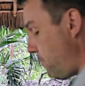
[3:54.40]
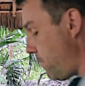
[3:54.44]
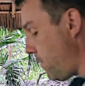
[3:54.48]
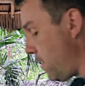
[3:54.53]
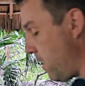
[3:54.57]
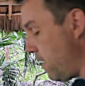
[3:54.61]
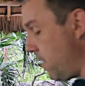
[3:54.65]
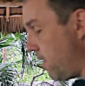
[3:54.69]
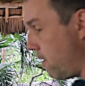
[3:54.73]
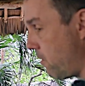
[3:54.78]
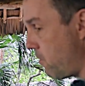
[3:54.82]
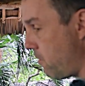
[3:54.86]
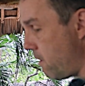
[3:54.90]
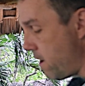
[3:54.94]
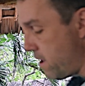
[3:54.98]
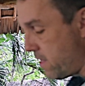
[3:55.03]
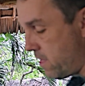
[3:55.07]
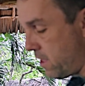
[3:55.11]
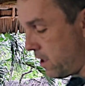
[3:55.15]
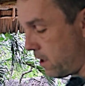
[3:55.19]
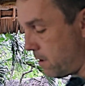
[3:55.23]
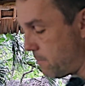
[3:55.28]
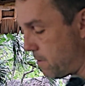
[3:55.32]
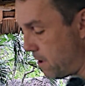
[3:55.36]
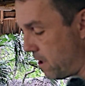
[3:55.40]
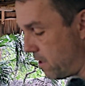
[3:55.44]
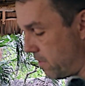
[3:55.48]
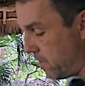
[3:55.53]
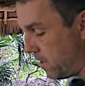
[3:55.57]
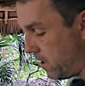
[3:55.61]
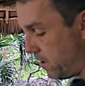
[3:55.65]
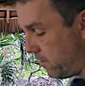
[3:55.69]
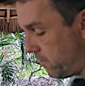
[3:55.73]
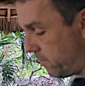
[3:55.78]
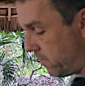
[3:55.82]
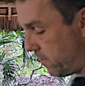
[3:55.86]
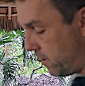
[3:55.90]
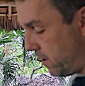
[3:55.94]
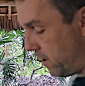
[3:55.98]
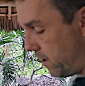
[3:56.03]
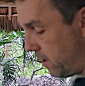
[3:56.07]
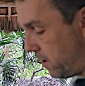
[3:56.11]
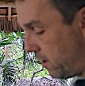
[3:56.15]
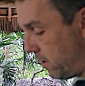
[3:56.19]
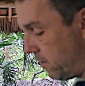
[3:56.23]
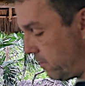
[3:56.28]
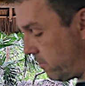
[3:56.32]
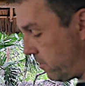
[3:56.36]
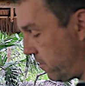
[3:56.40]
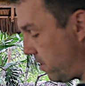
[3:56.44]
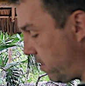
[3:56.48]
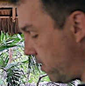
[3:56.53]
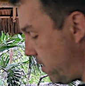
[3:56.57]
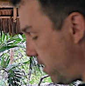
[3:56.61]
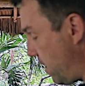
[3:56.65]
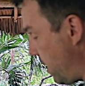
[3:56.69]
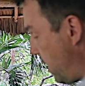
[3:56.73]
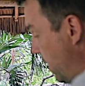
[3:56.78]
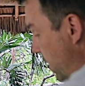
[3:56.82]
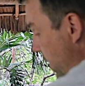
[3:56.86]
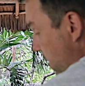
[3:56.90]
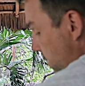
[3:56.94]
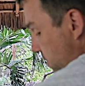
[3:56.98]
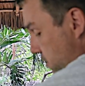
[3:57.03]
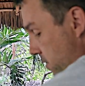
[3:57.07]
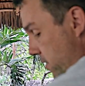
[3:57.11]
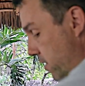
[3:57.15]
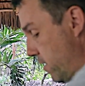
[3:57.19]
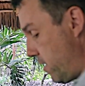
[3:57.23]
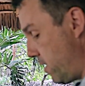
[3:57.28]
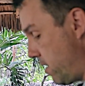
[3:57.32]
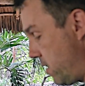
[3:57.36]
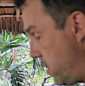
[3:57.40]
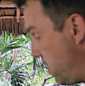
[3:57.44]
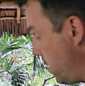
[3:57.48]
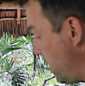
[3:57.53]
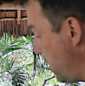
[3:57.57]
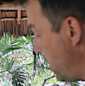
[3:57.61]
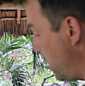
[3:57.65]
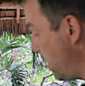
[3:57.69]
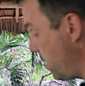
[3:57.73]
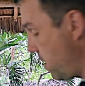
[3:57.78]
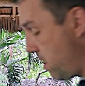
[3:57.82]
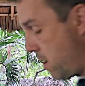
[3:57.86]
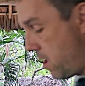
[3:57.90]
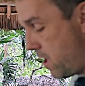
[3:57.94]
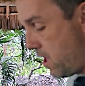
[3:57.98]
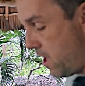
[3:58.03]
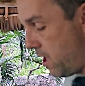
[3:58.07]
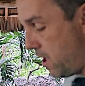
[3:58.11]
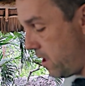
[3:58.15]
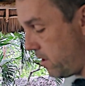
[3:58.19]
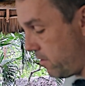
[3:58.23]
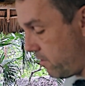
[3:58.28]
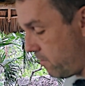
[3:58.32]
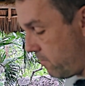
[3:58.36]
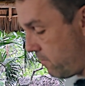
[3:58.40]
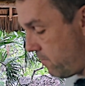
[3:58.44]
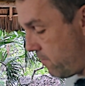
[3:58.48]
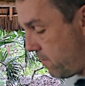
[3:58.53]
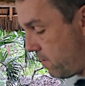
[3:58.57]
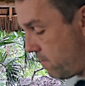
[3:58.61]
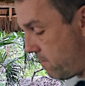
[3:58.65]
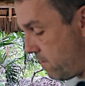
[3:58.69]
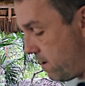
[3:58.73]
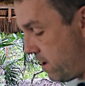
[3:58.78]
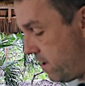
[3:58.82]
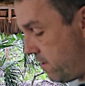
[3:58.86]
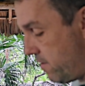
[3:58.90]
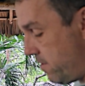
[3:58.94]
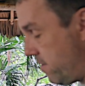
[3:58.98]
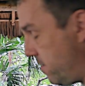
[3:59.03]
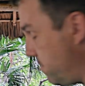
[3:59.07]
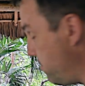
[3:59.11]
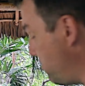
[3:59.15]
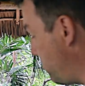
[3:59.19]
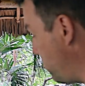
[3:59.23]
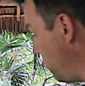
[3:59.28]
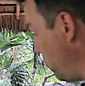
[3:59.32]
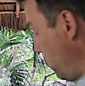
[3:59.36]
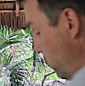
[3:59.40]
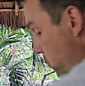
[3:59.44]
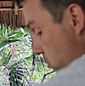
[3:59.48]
And the great thing about this is that it's a very simple